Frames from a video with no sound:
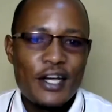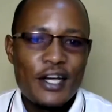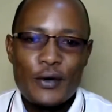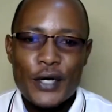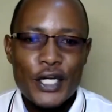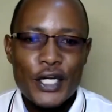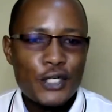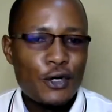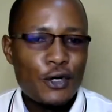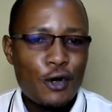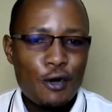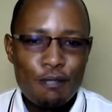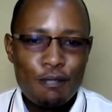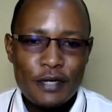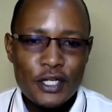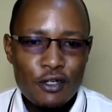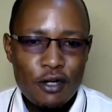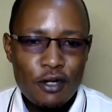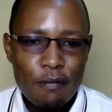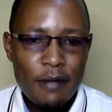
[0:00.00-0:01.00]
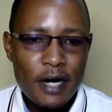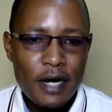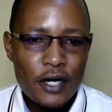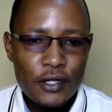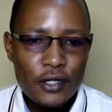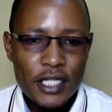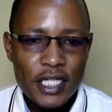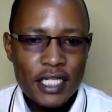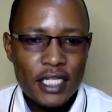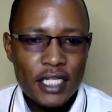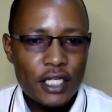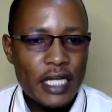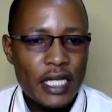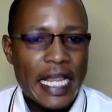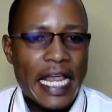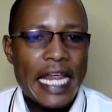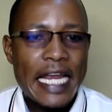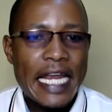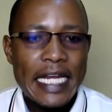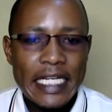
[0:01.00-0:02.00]
When you open your mouth,
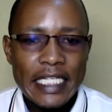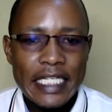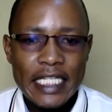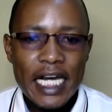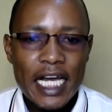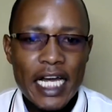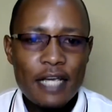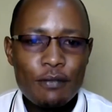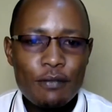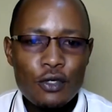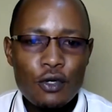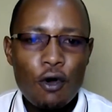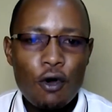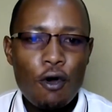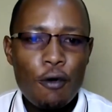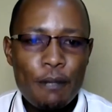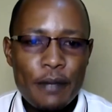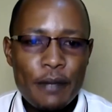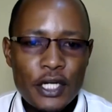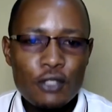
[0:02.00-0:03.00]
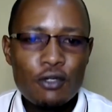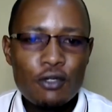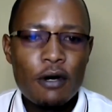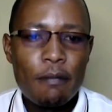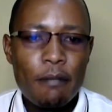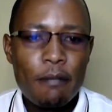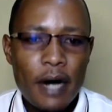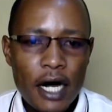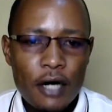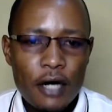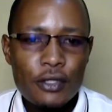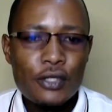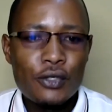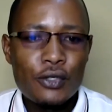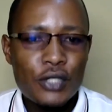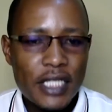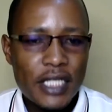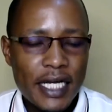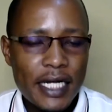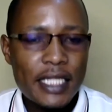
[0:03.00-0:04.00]
anytime you open your mouth,
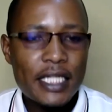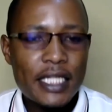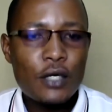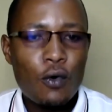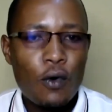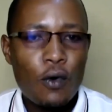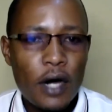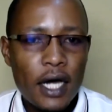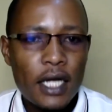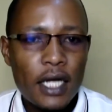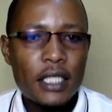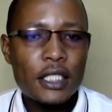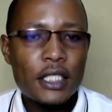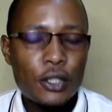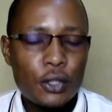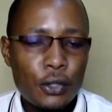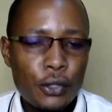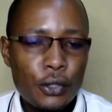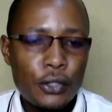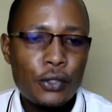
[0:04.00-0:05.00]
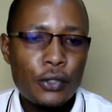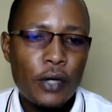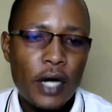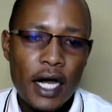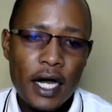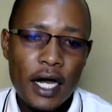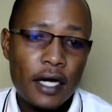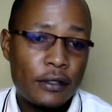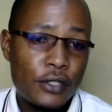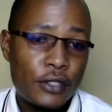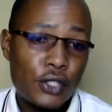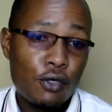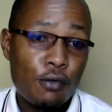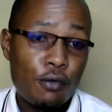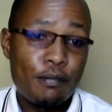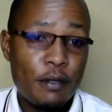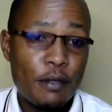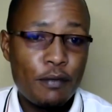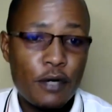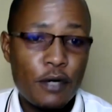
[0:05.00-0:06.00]
you tell the world who you are. So
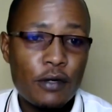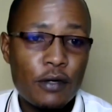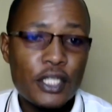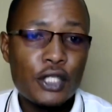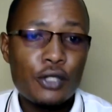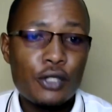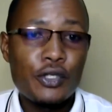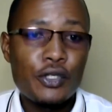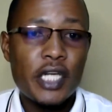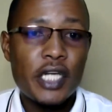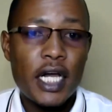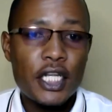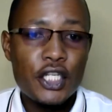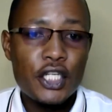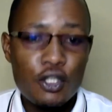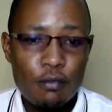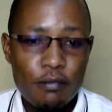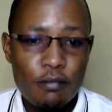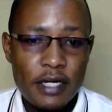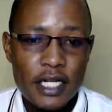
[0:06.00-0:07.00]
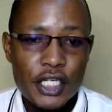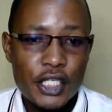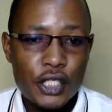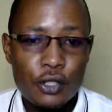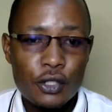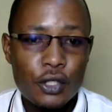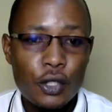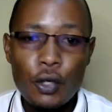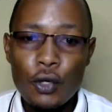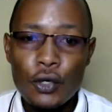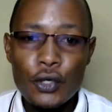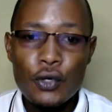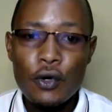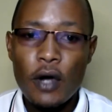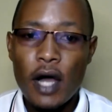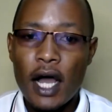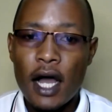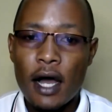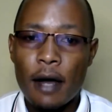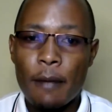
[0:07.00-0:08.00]
people are going to judge you based on who
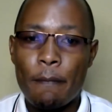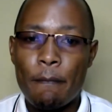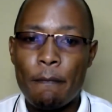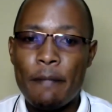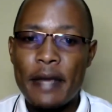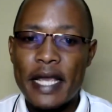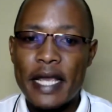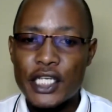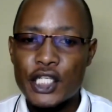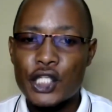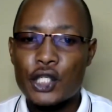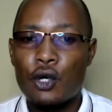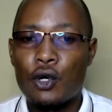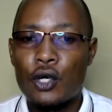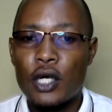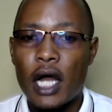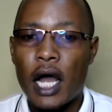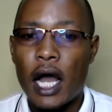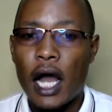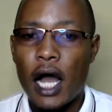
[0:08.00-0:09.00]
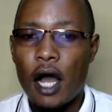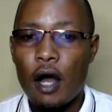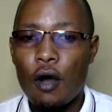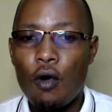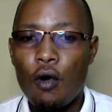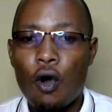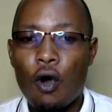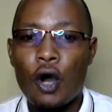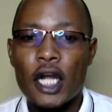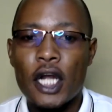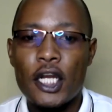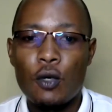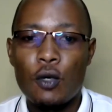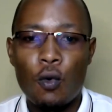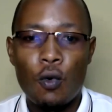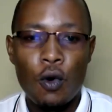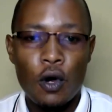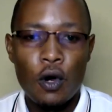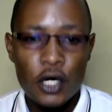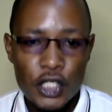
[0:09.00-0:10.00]
you are, based on how or
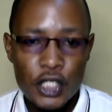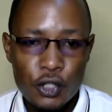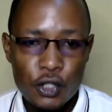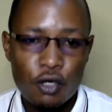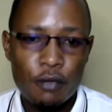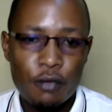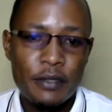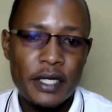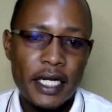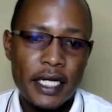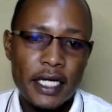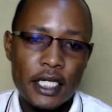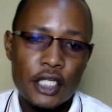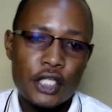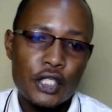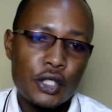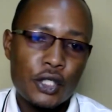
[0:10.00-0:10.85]
what you communicate.